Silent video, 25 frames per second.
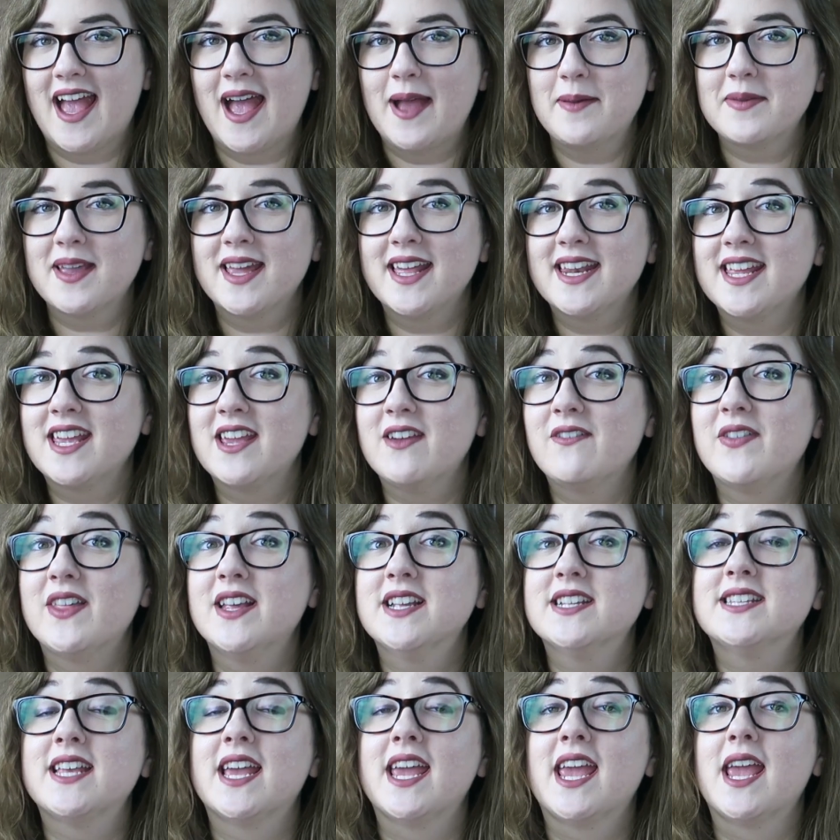I'm gonna give
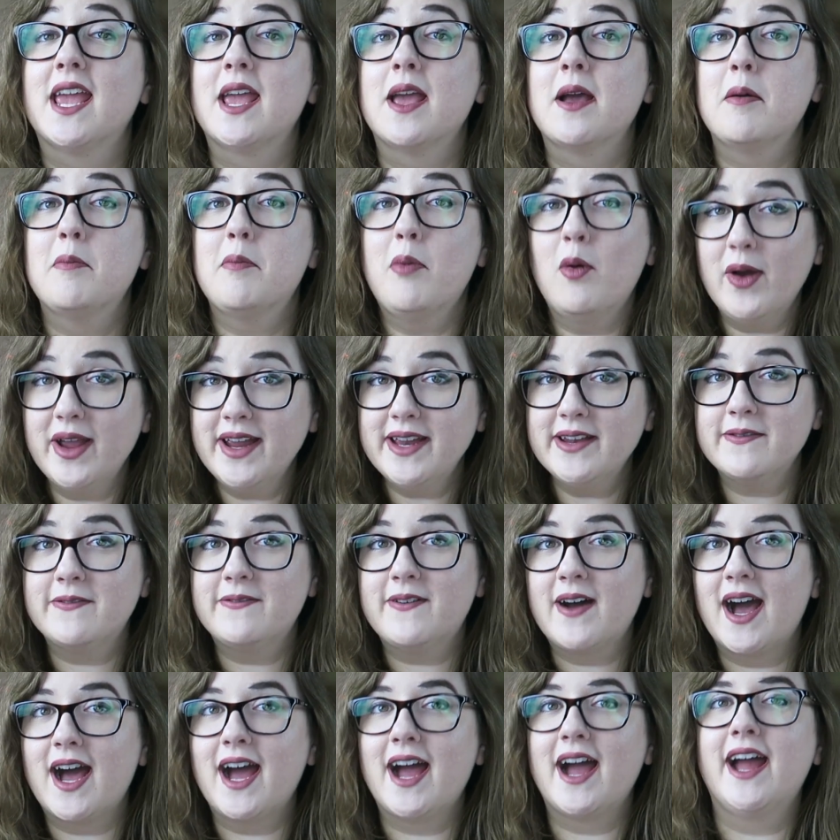this a
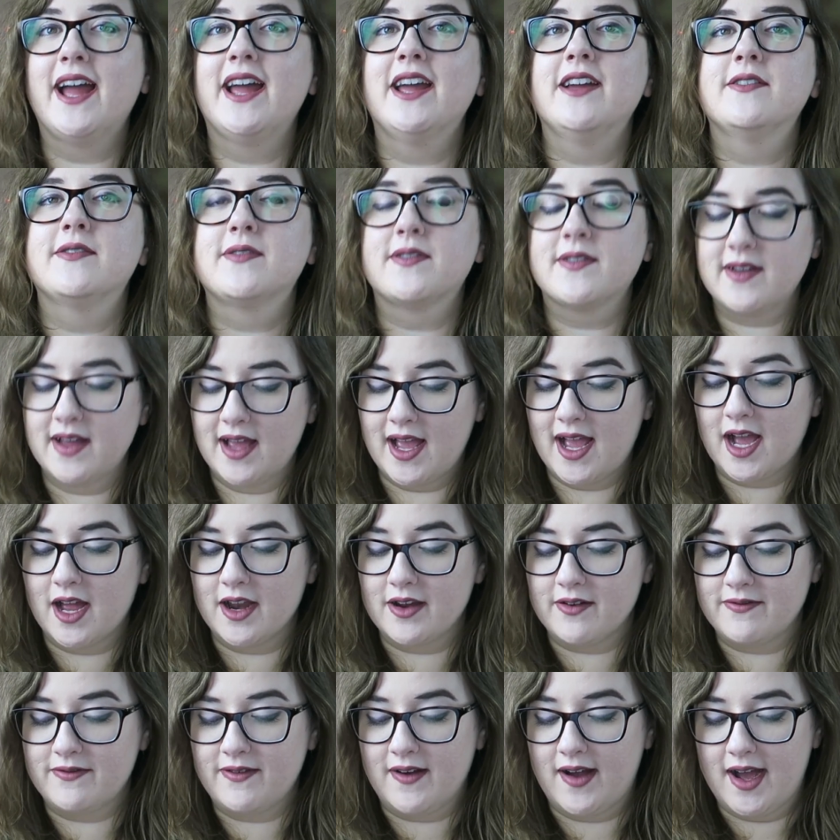0.5
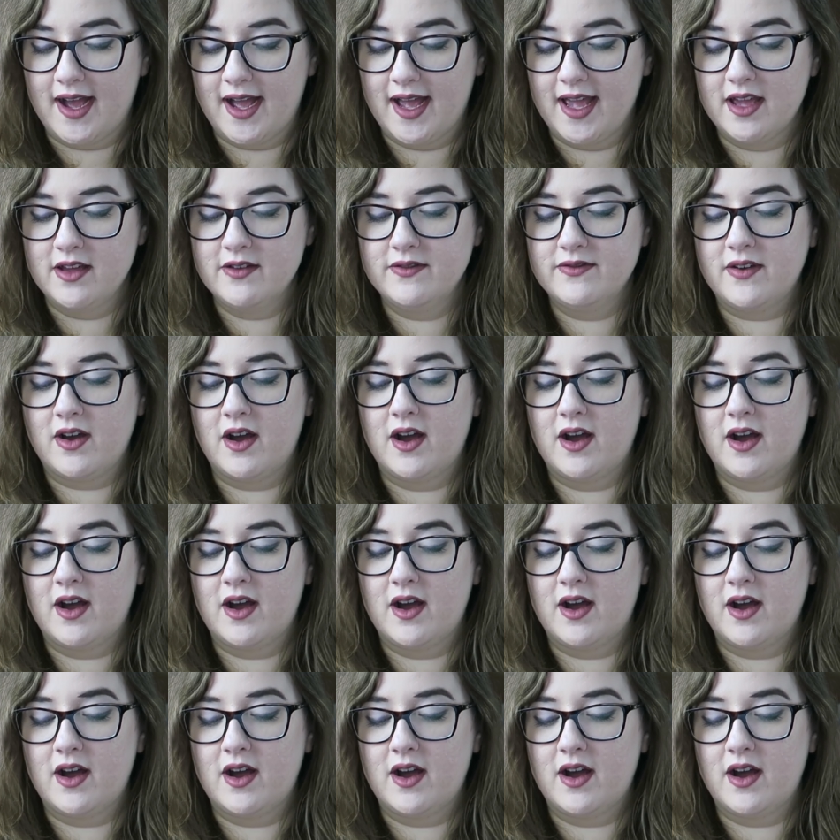out of 5.